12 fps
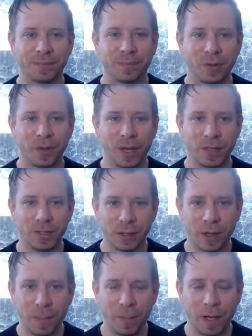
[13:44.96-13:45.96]
Okay,
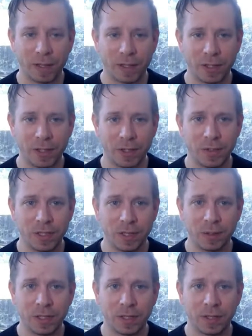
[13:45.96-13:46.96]
so come back to
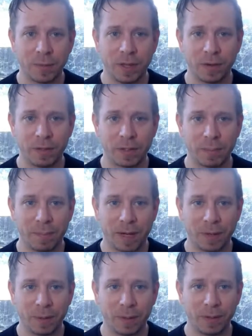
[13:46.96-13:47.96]
tilting the pelvis
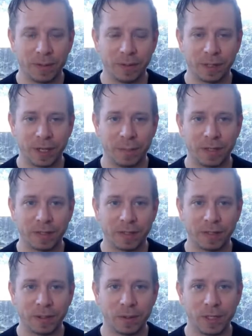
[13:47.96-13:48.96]
backwards. Come back
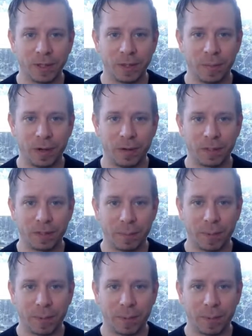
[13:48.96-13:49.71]
to tilting the pelvis,